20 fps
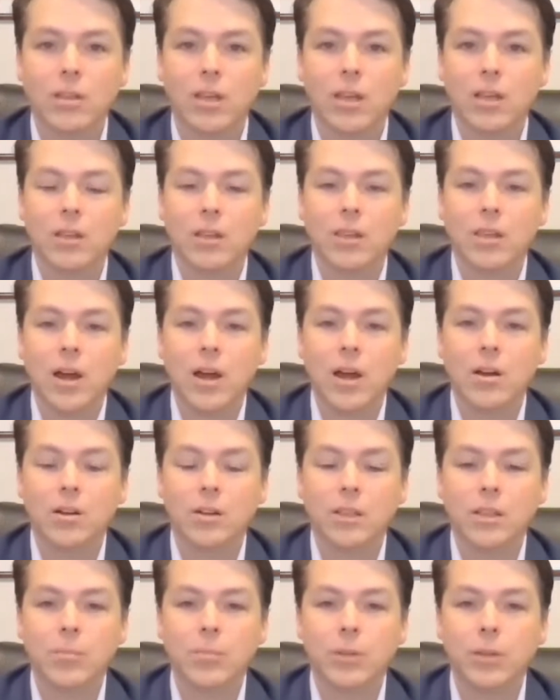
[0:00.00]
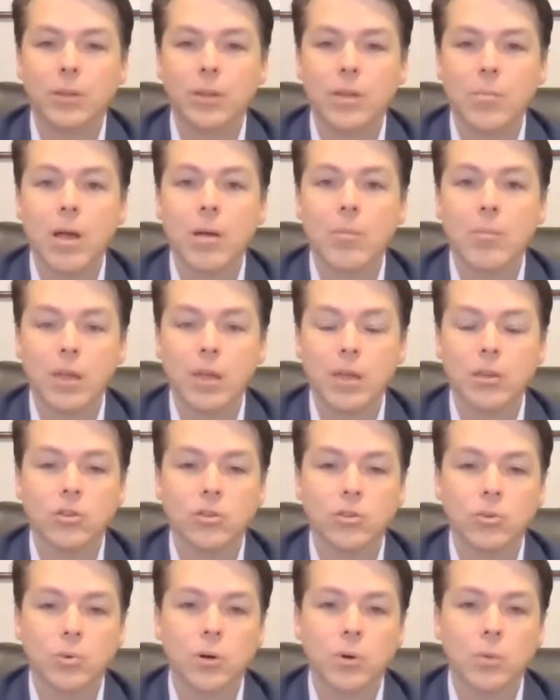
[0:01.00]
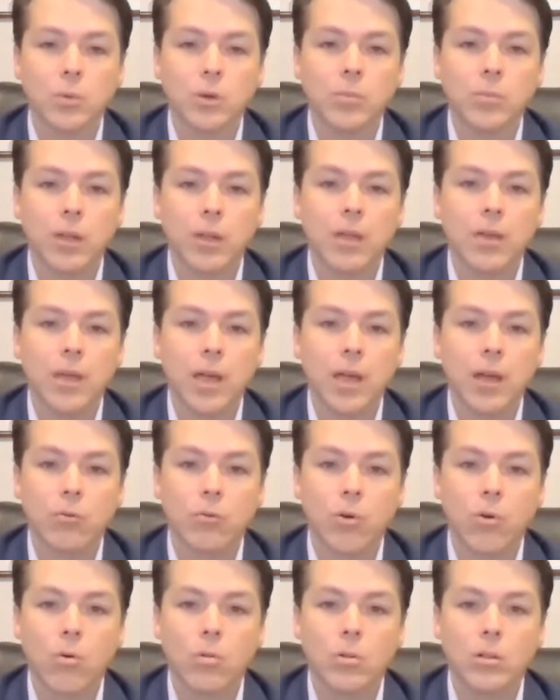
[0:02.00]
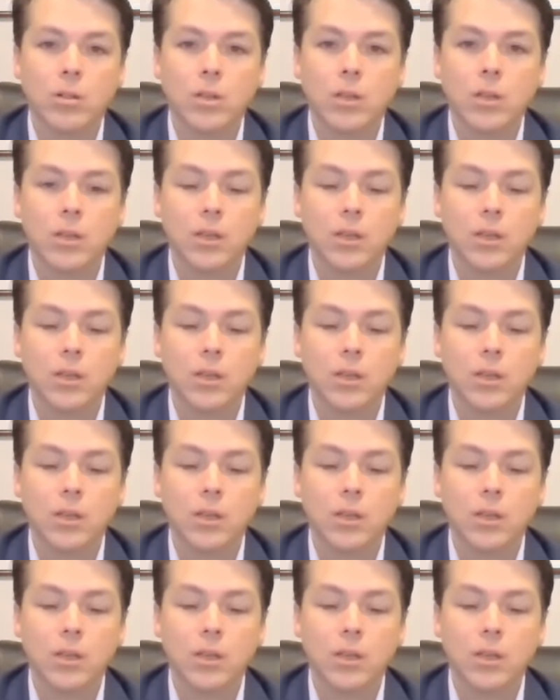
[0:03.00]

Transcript: and care deeply about making sure we play that role